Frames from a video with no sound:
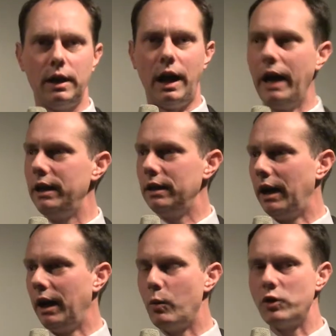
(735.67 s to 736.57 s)

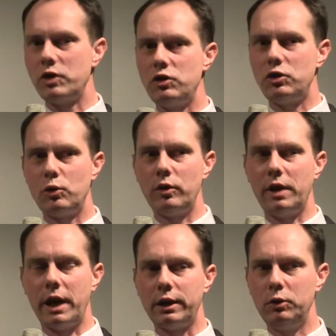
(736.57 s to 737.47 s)
I wasn't sure
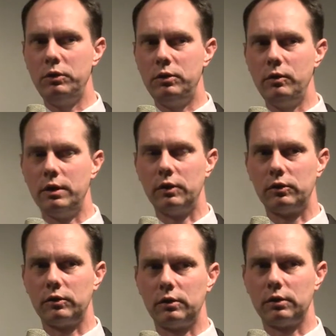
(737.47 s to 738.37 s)
that I could do
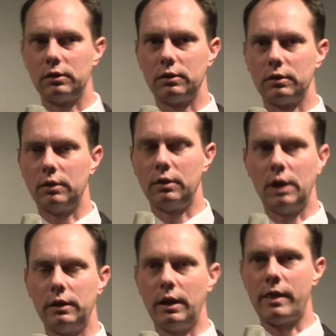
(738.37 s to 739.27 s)
this,
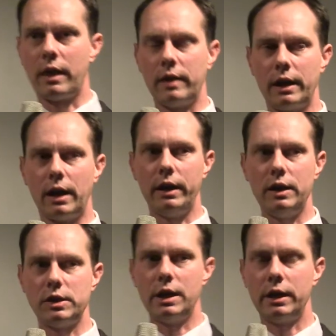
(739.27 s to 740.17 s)
that I
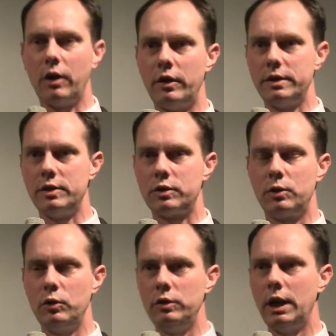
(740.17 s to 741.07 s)
as a young artist
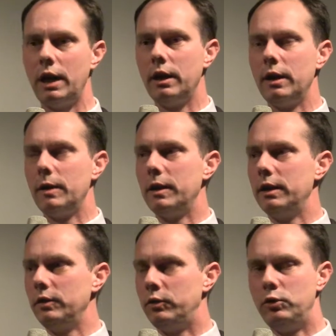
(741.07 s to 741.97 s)
could
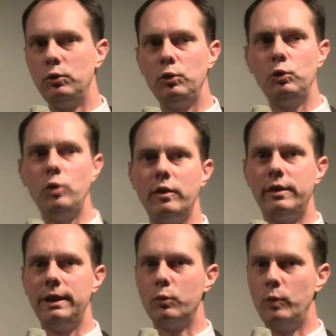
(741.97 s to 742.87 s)
do
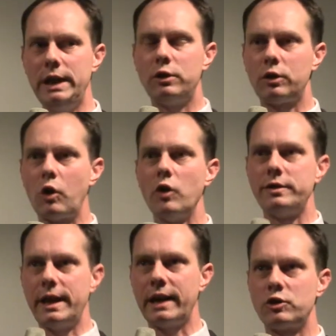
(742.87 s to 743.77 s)
the
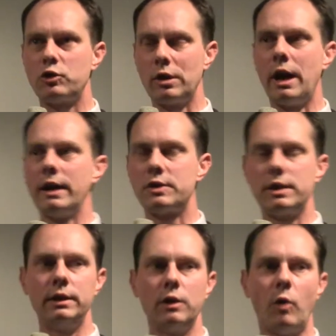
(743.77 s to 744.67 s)

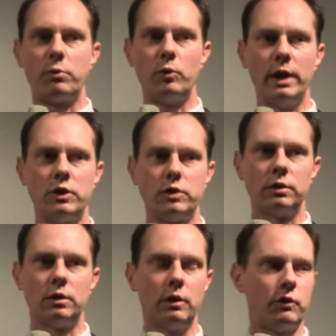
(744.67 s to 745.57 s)
recontextualizing
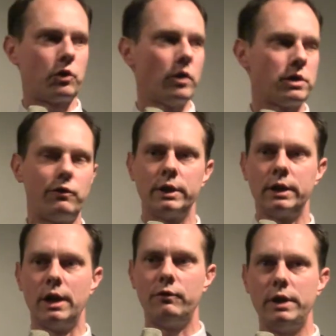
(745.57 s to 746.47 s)
operation of transferring
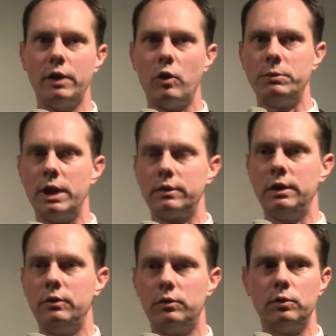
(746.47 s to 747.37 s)
an everyday object
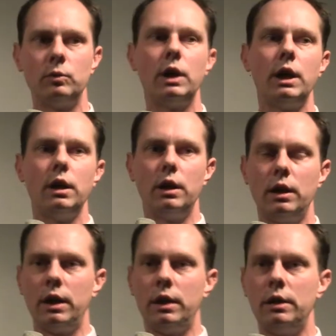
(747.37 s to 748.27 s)
into
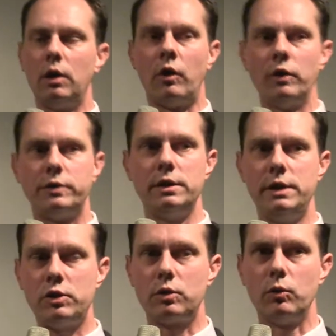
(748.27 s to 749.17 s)
an art
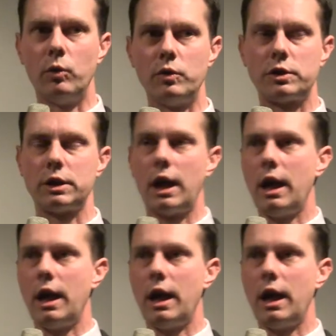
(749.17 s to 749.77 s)
discourse.